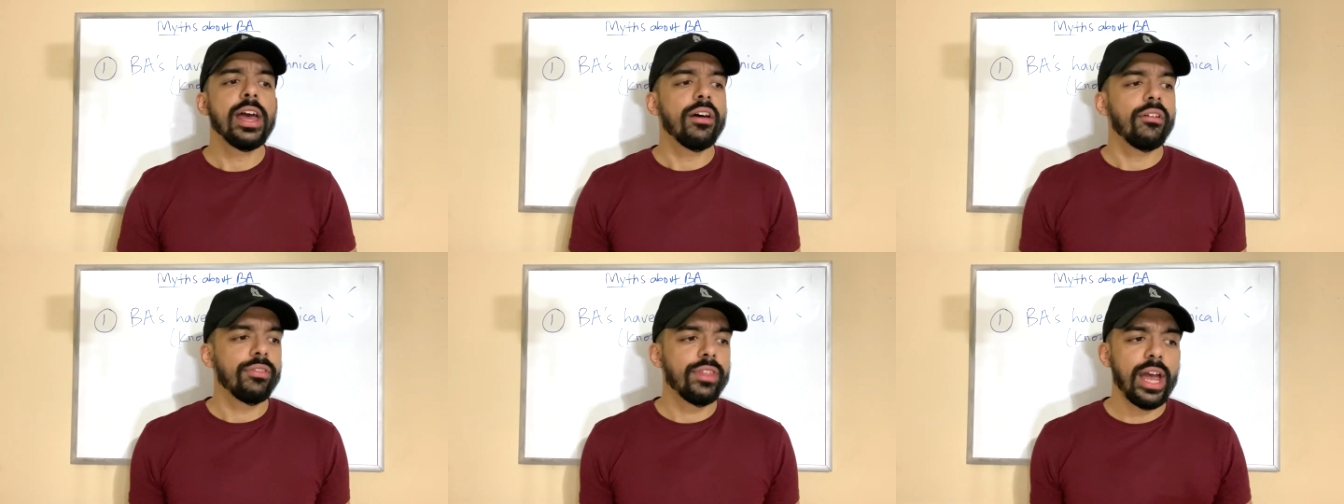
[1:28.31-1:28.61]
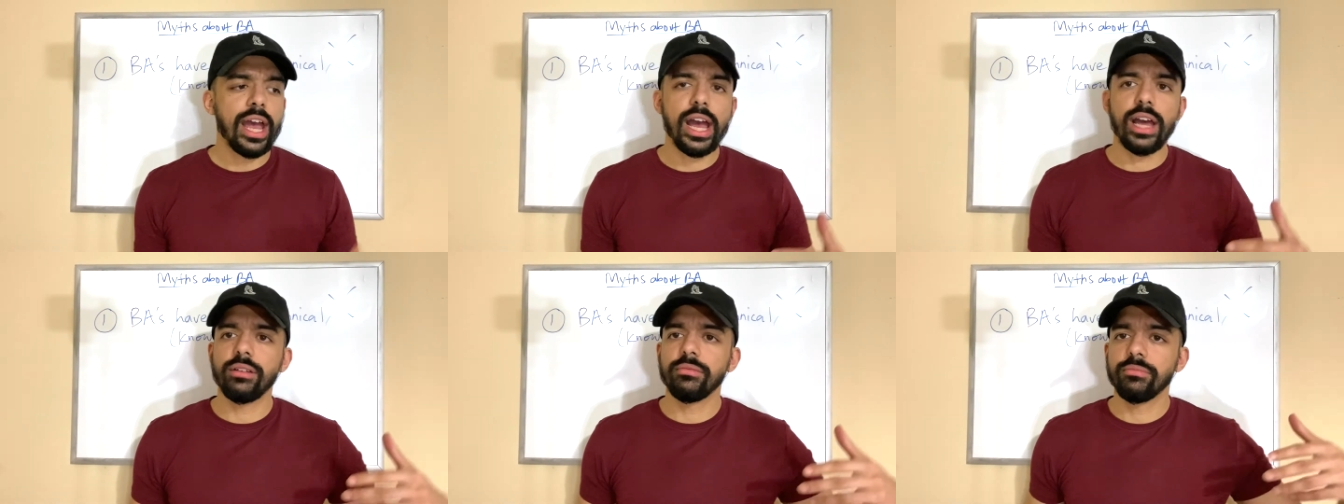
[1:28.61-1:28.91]

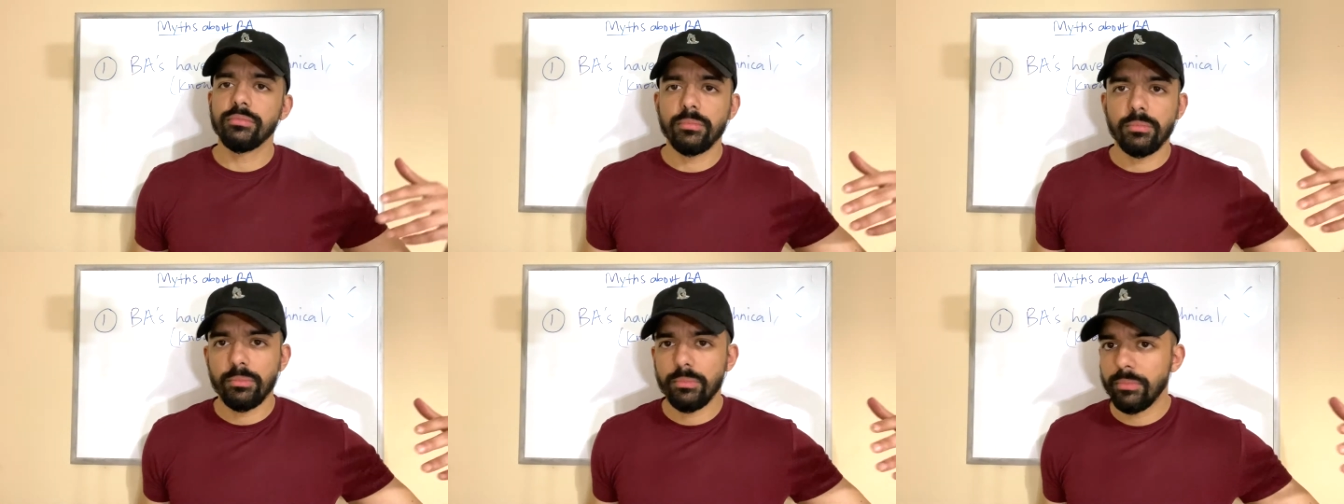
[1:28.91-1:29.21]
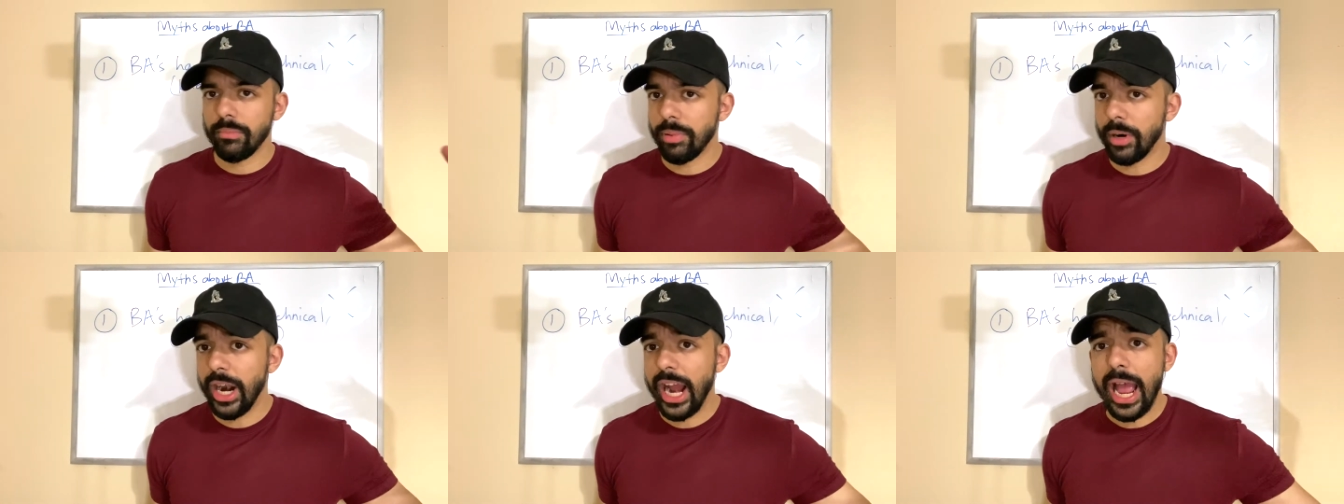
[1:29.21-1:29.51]
that
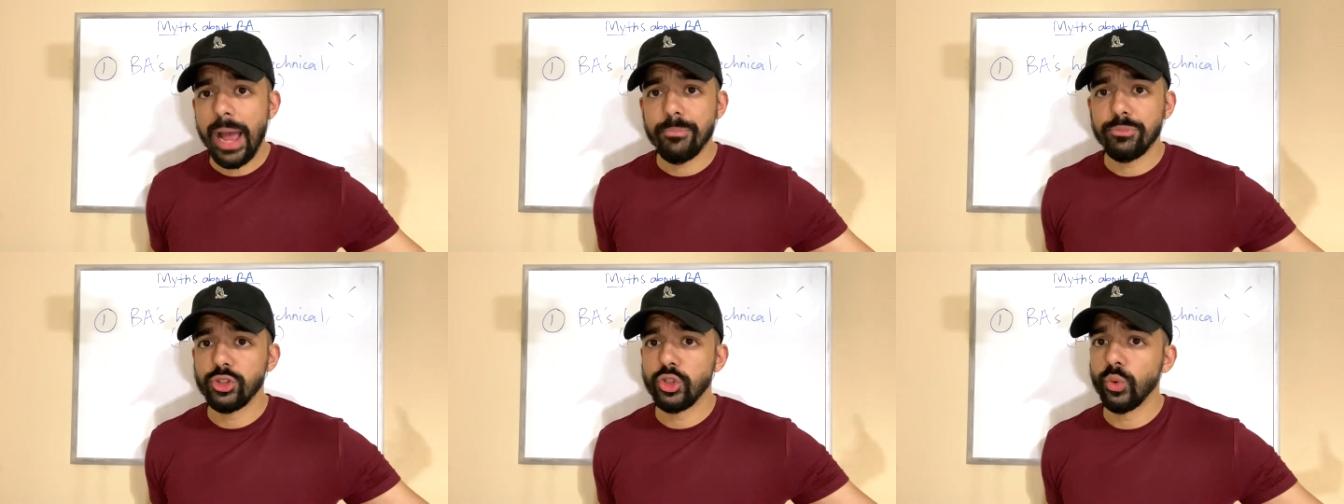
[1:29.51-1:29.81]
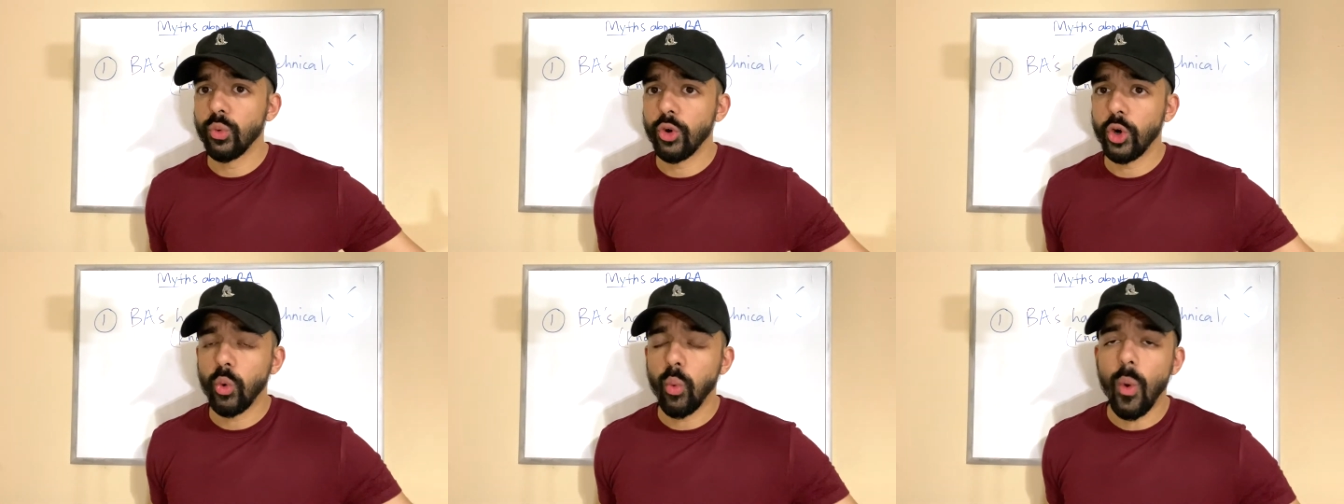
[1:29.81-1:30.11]
perhaps do
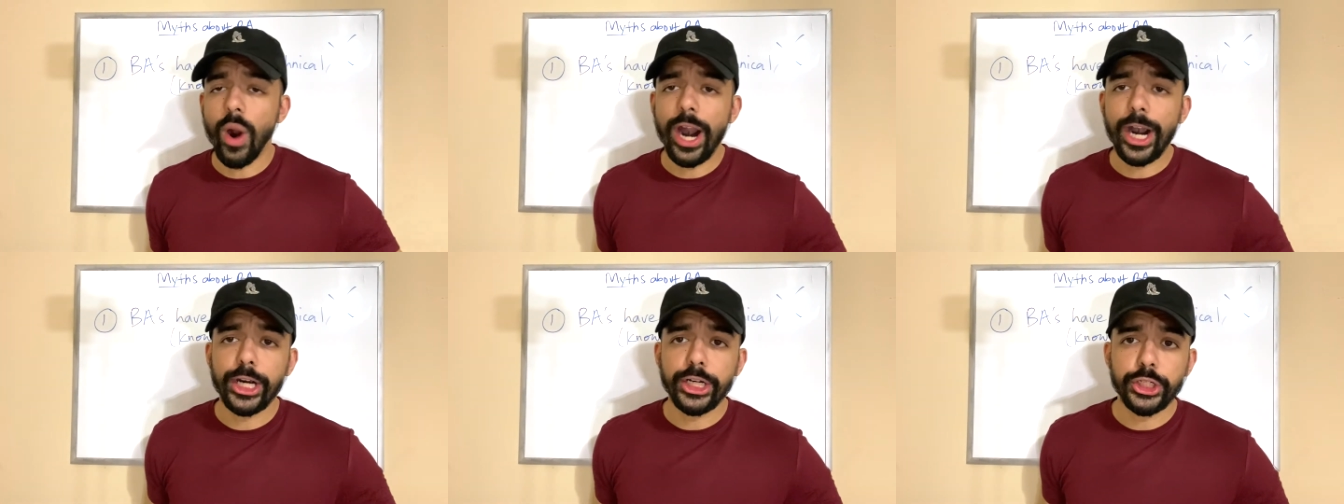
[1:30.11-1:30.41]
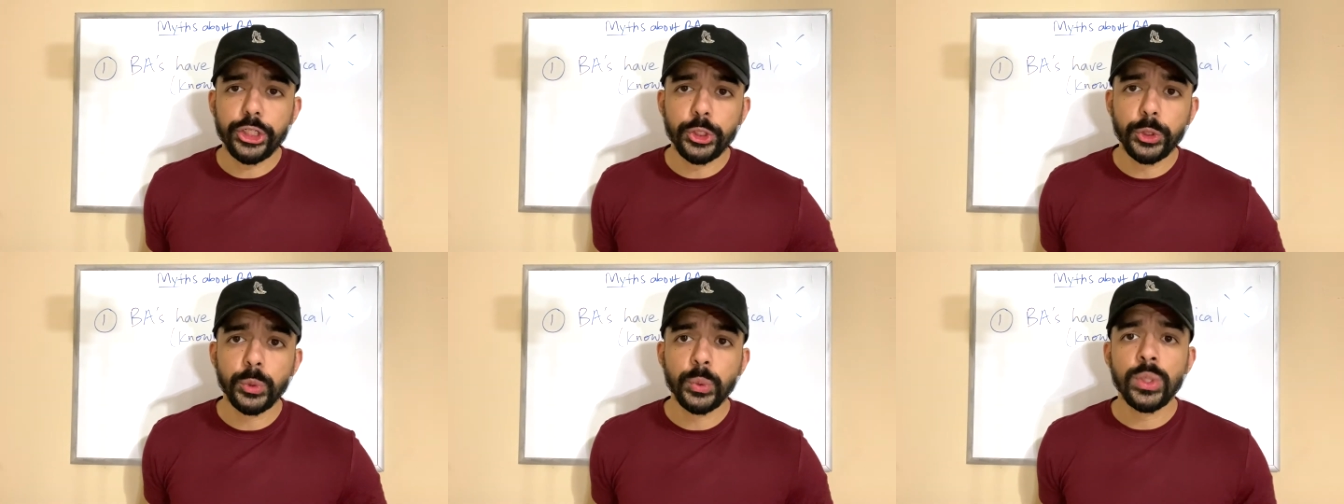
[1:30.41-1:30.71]
require
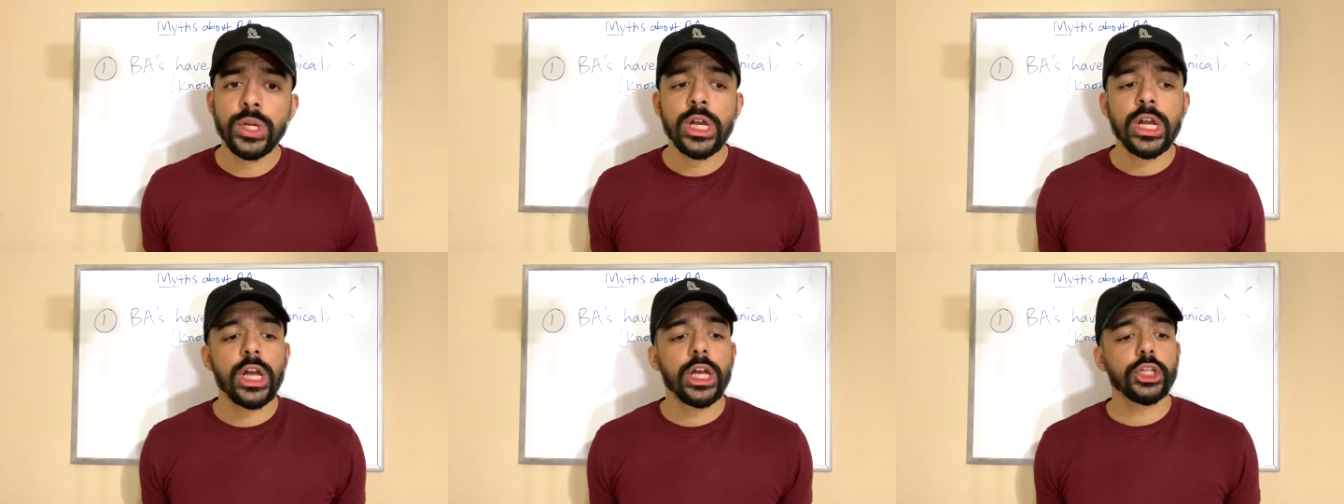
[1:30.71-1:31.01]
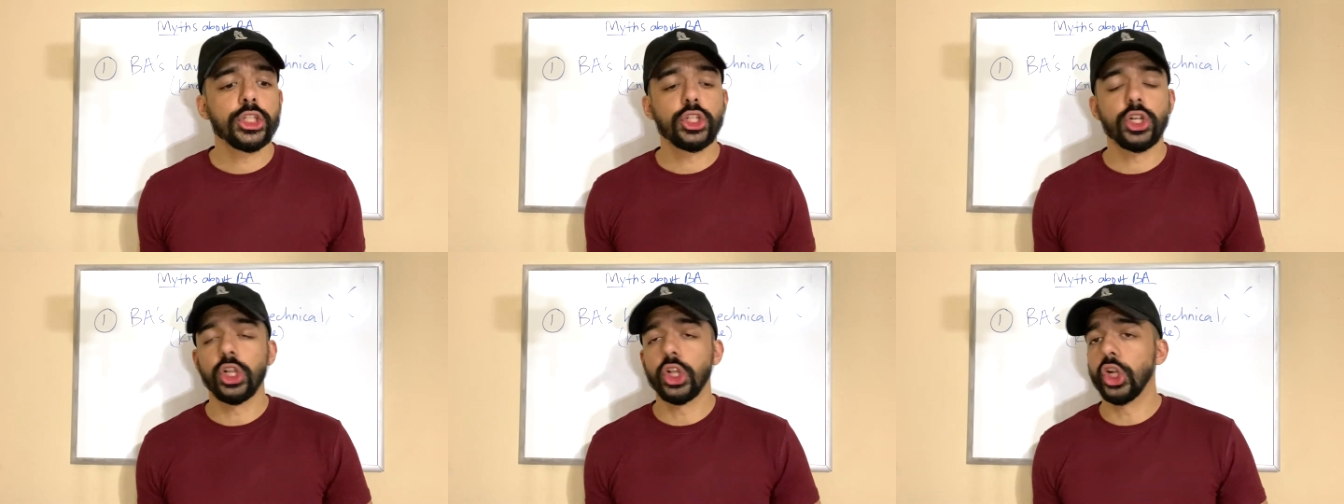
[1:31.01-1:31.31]
you
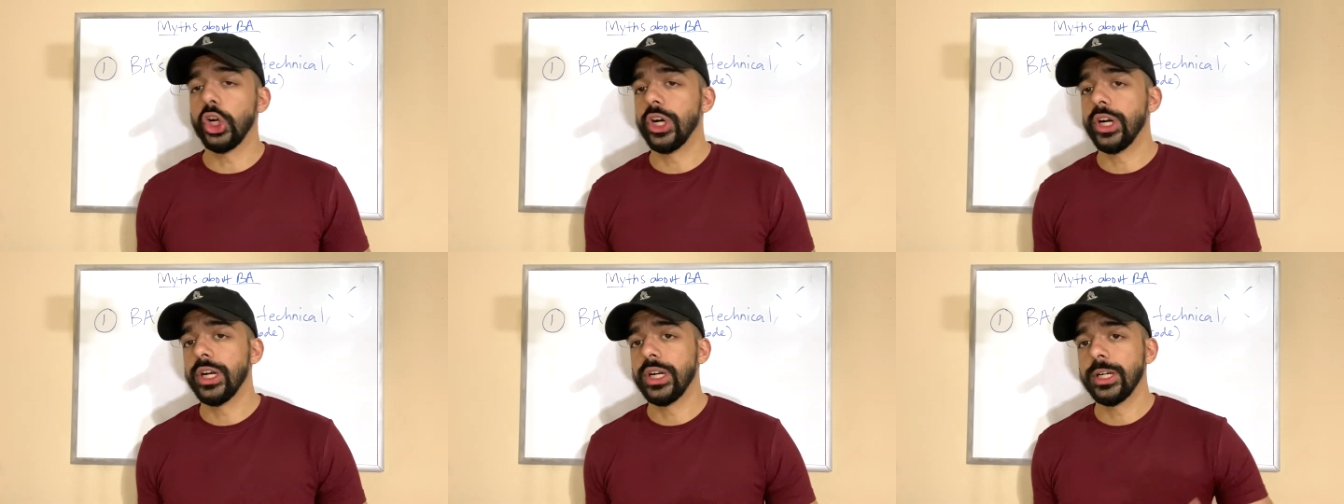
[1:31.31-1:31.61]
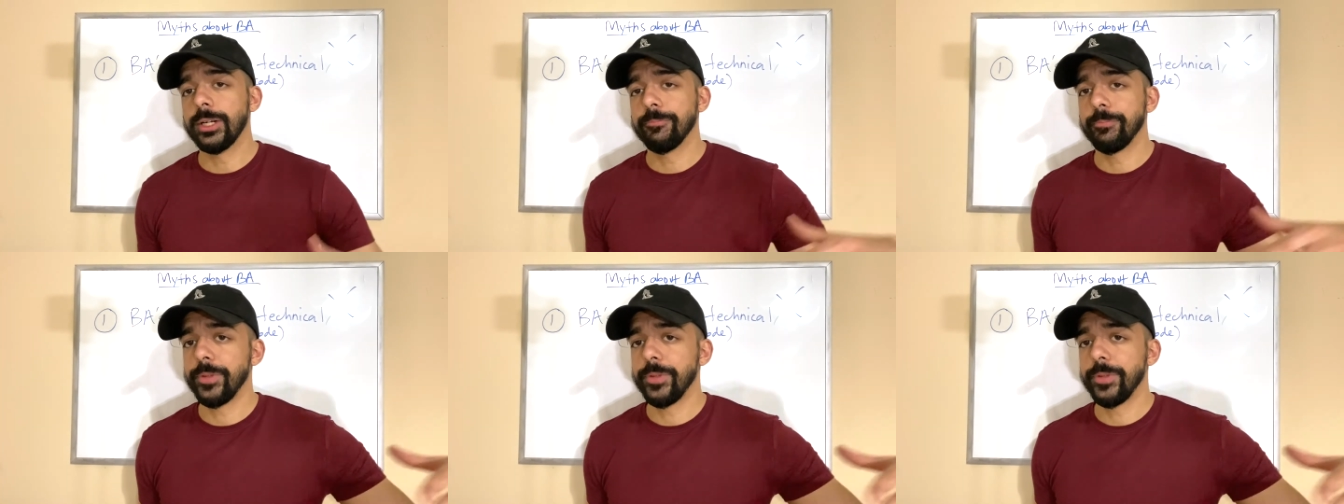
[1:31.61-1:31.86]
to learn,